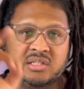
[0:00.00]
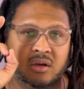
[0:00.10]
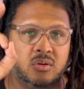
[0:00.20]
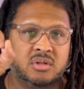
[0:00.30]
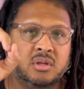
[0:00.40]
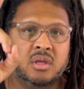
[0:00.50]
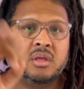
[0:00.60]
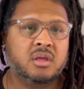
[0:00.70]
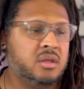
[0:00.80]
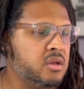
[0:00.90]
So
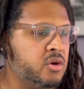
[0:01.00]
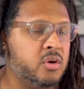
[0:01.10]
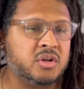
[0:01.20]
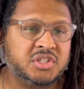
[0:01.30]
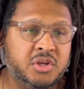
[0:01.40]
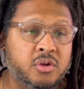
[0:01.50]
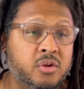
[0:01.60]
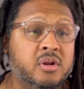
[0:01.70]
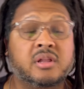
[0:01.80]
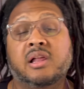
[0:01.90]
kudos to
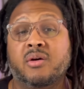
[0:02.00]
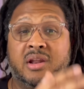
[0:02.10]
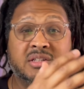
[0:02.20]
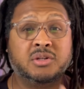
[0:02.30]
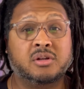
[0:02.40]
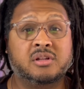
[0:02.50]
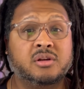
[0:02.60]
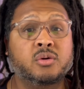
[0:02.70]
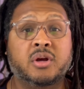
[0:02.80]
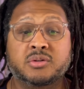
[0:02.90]
you, Uniqlo, and also
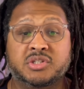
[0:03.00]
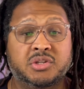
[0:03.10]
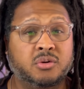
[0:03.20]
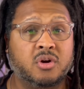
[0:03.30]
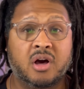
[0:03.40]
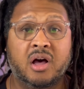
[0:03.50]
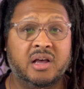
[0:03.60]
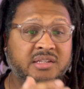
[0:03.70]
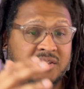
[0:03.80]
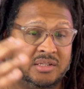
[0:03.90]
kudos to
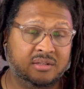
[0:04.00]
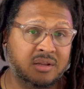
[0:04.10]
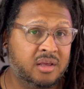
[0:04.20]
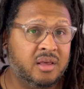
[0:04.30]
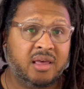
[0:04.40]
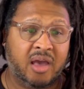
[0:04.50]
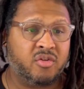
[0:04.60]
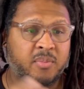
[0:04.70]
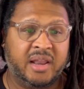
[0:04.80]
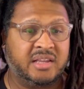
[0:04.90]
KAWS and
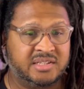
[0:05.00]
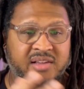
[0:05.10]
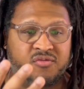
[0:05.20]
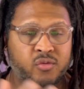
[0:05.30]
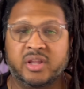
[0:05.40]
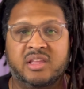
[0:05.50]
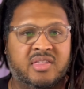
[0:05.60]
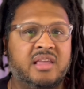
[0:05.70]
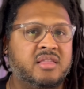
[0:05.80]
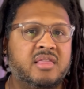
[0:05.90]
everybody because I really
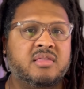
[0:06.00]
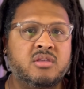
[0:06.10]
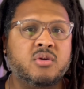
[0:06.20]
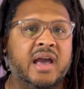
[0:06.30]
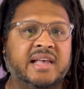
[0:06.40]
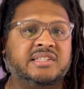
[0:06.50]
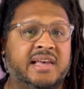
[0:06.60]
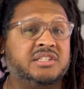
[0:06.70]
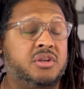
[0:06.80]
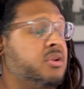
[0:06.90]
think you guys
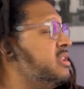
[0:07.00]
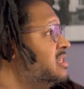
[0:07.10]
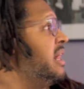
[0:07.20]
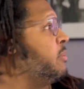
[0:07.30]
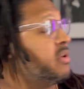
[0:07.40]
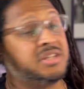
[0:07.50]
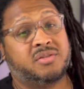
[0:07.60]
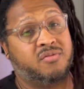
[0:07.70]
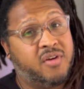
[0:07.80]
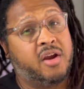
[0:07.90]
executed this
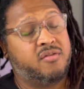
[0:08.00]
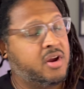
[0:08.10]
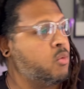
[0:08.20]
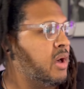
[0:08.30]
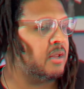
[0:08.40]
collaboration very very well.